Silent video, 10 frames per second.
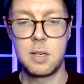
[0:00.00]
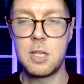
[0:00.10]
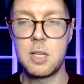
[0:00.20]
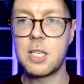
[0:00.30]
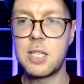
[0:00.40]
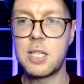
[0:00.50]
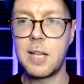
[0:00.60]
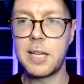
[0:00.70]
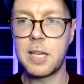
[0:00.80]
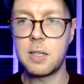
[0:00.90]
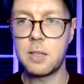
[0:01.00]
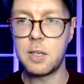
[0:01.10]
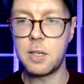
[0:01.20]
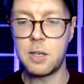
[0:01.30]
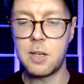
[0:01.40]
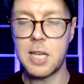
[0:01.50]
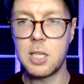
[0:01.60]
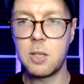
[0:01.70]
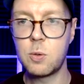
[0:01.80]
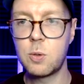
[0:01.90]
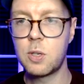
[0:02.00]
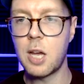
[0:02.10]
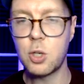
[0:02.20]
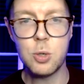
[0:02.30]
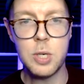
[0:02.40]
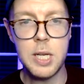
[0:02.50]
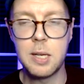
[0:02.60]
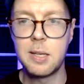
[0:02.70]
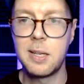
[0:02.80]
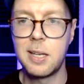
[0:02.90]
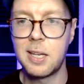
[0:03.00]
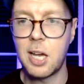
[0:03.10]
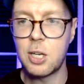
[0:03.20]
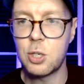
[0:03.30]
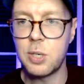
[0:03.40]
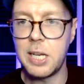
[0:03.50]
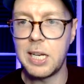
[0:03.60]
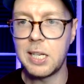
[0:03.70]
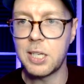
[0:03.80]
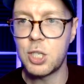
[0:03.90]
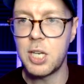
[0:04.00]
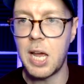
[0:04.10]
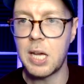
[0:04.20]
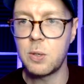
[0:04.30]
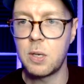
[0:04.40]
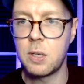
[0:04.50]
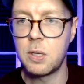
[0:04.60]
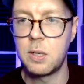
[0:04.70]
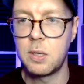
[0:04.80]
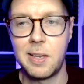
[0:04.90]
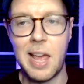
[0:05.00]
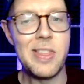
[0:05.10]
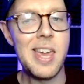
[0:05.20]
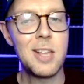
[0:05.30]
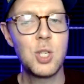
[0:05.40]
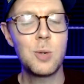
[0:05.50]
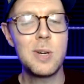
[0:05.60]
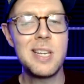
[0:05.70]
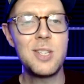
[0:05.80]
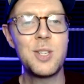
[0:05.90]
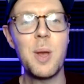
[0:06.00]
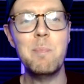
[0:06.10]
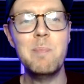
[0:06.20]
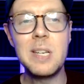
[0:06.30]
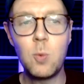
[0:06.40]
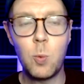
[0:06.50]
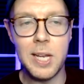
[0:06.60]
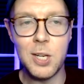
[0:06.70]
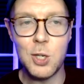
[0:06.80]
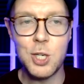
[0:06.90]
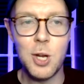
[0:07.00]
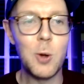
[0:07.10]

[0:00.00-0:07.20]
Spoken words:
Doesn't that sound like a nice little country English town? And the answer is Midwich.